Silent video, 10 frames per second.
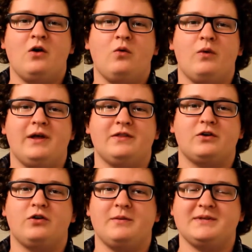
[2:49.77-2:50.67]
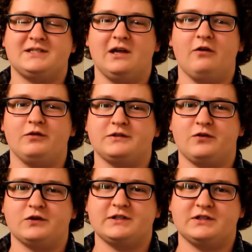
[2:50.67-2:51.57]
when the crib itself was
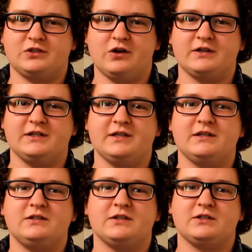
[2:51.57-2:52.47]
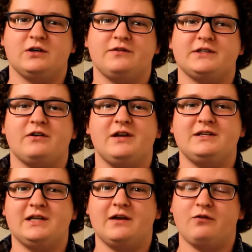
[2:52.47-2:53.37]
first constructed to serve as our
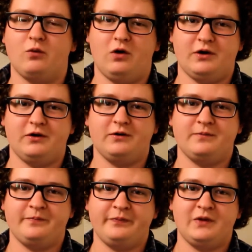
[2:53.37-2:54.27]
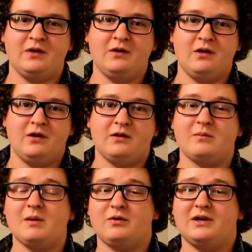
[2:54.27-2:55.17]
intake for water.
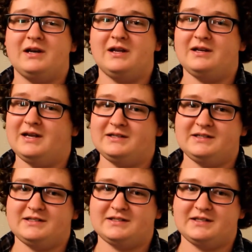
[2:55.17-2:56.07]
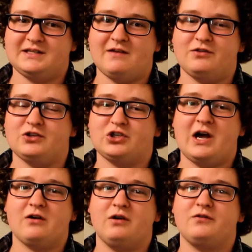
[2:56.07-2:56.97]
Remembering in 1867, the
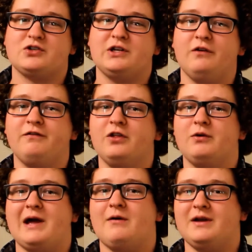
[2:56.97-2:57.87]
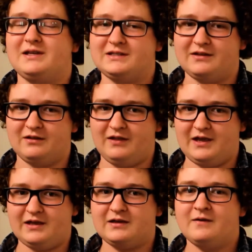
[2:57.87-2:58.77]
Chicago River still flowed out into the
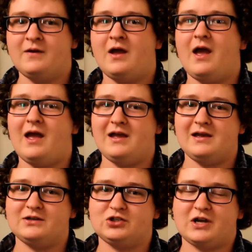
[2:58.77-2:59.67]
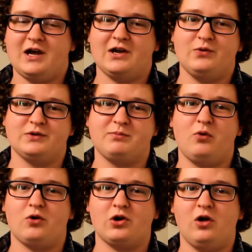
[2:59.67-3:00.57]
lake, and Chicago was
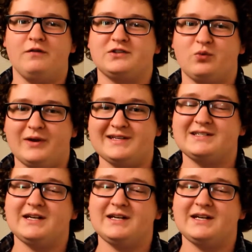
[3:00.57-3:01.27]
pouring all of its waste